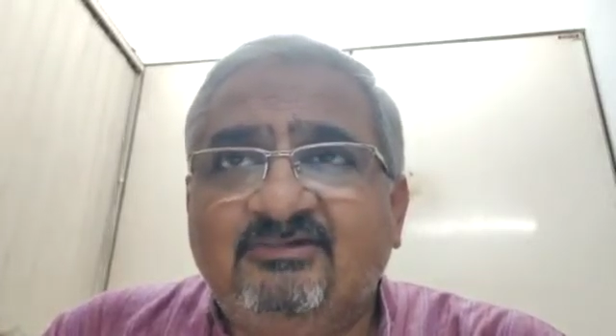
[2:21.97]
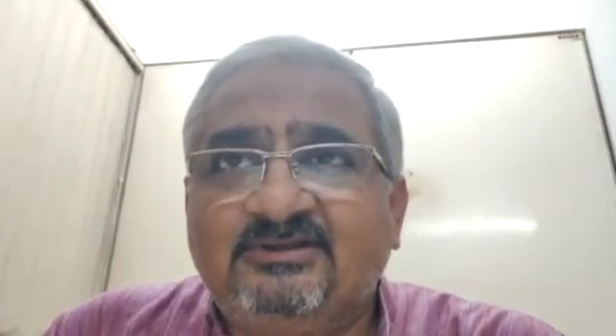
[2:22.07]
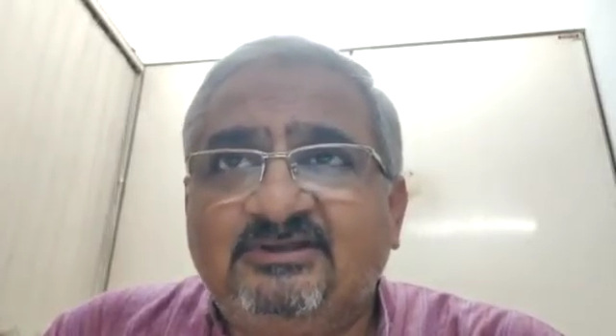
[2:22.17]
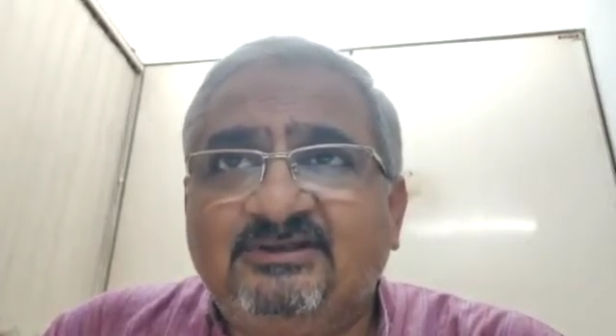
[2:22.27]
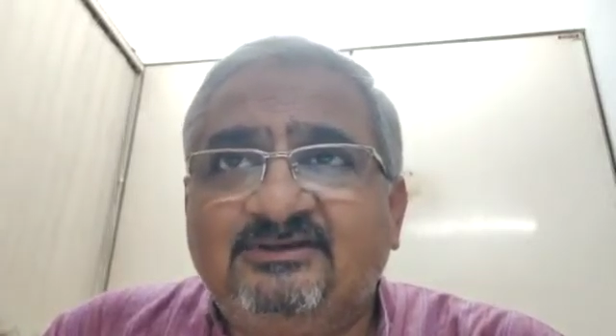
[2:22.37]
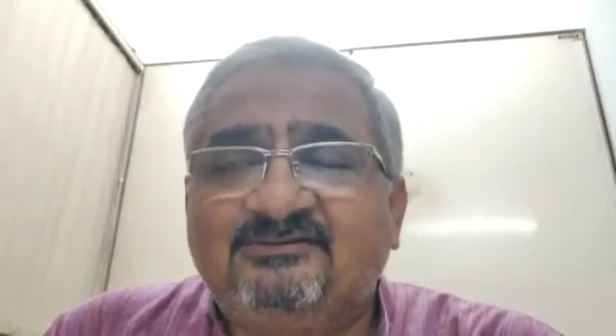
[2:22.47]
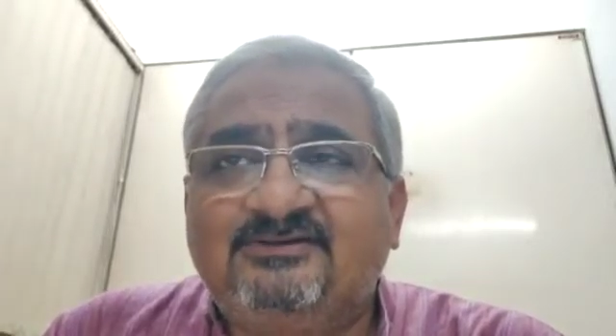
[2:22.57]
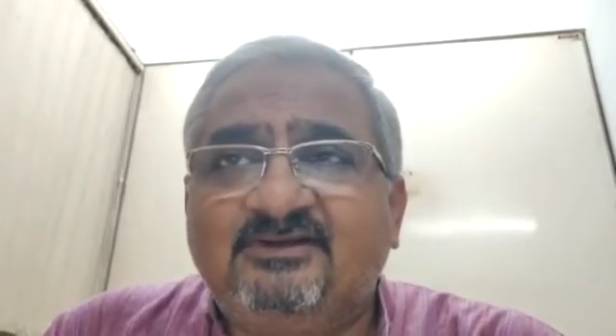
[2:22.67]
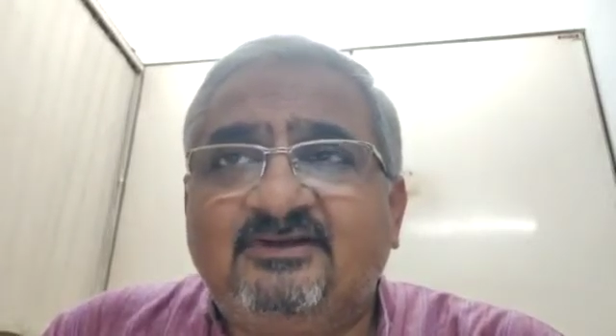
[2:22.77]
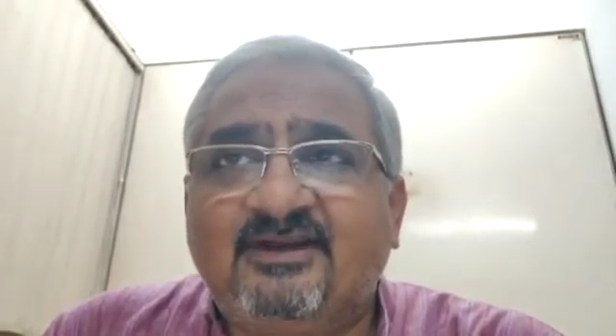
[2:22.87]
with
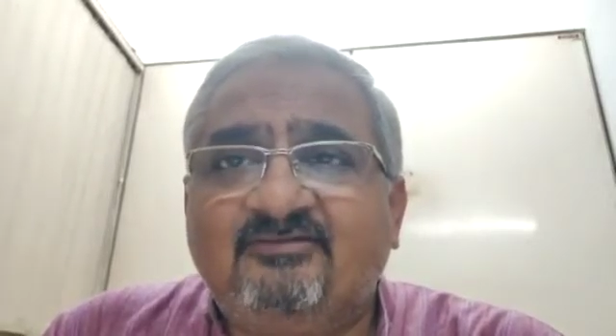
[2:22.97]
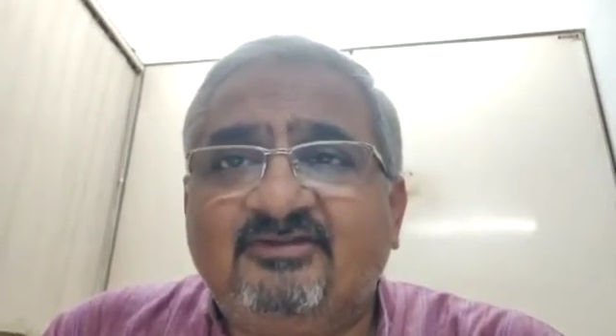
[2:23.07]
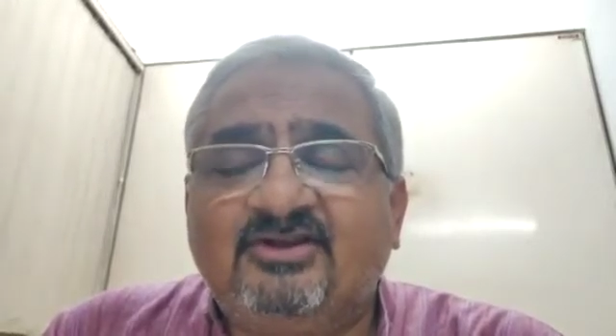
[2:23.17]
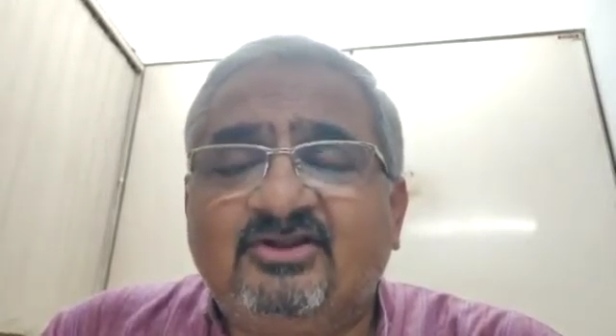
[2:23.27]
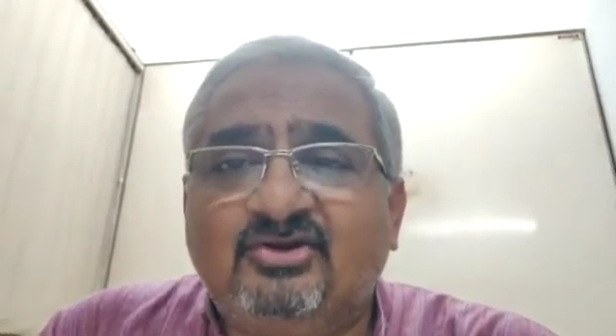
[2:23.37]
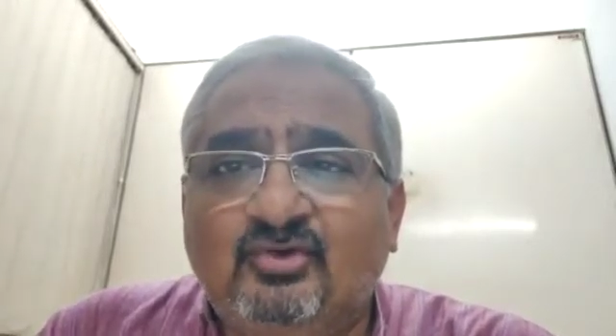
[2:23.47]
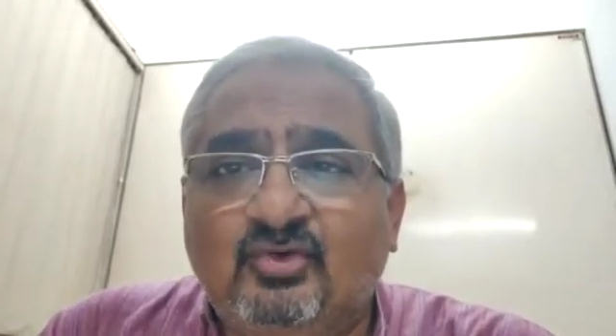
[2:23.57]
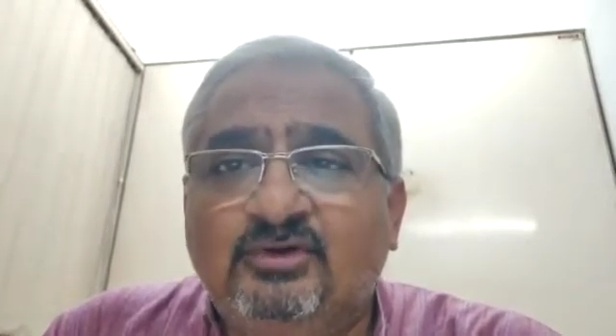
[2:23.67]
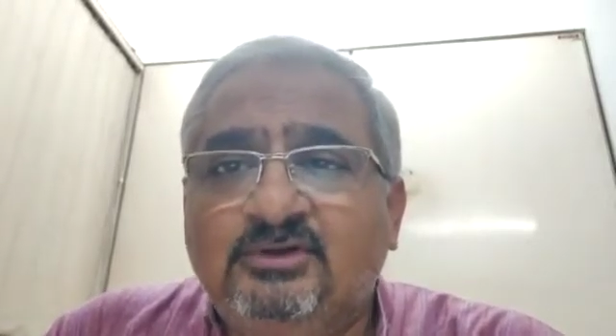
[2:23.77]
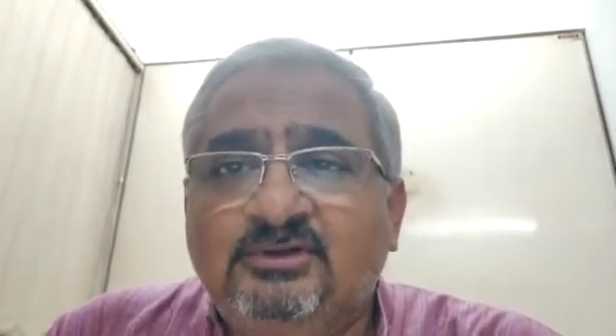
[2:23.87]
industrial drives and
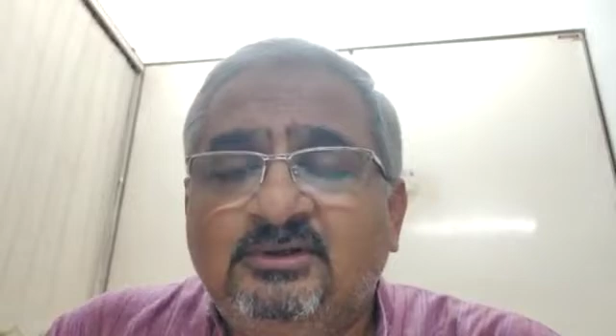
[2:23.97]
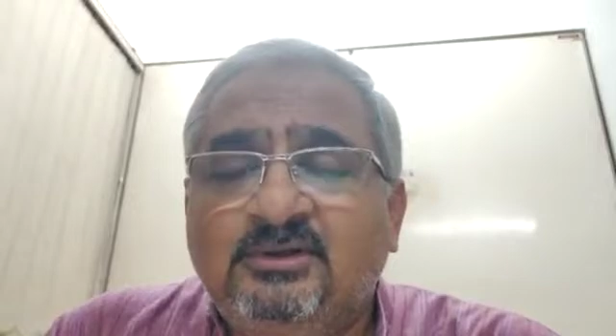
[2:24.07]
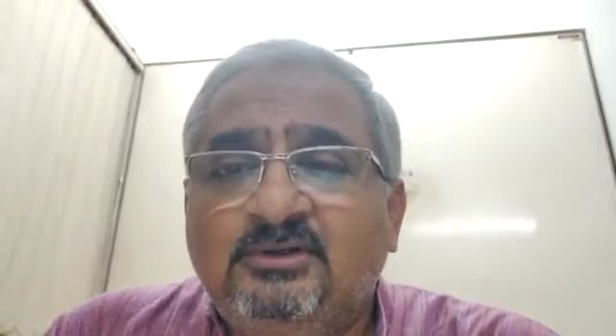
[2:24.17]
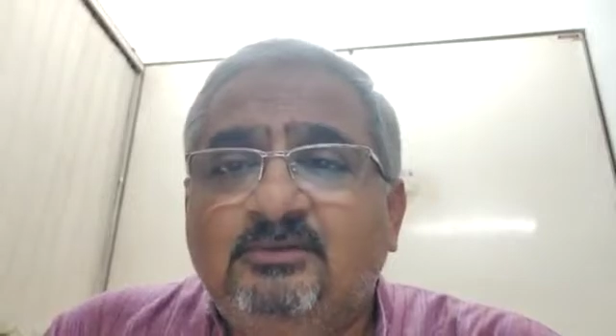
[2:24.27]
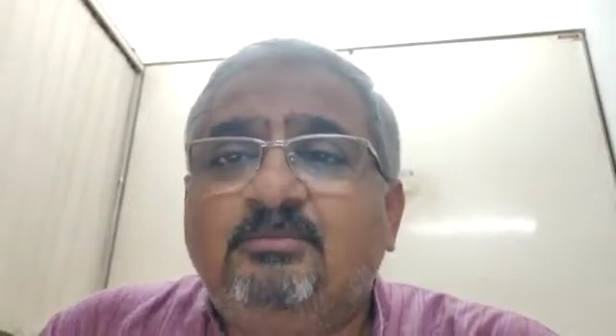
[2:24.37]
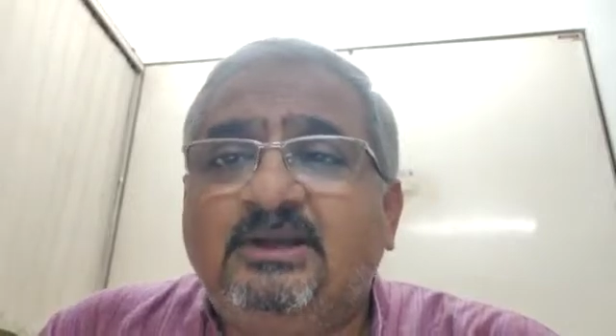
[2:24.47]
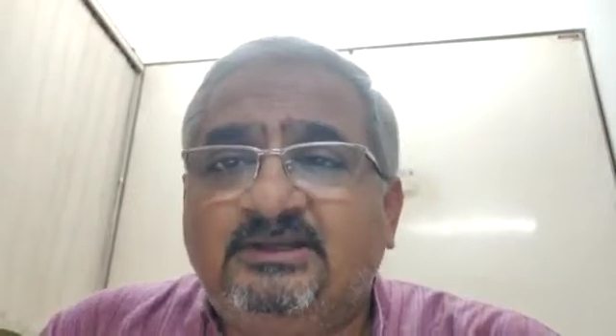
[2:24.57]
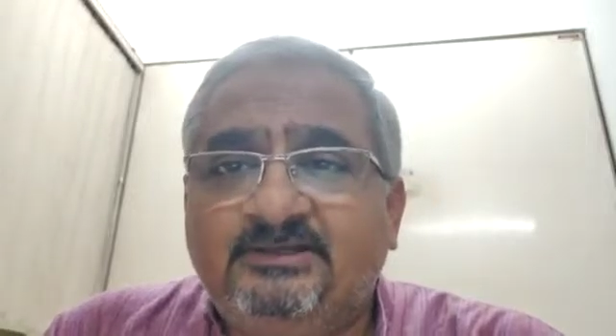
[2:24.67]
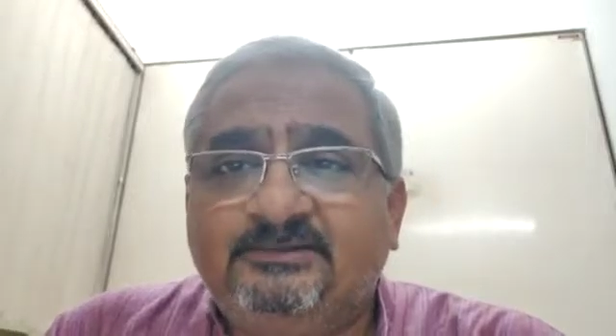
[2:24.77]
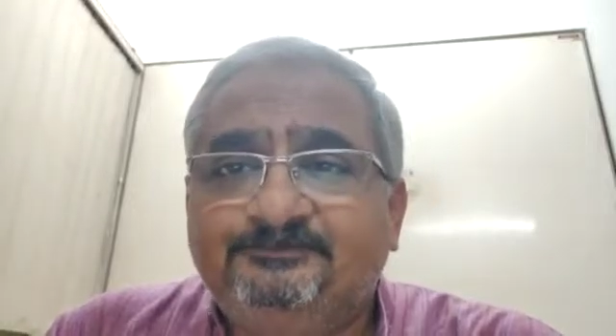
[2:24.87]
control,
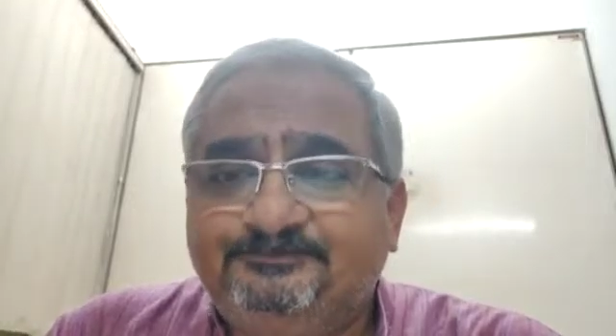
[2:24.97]
but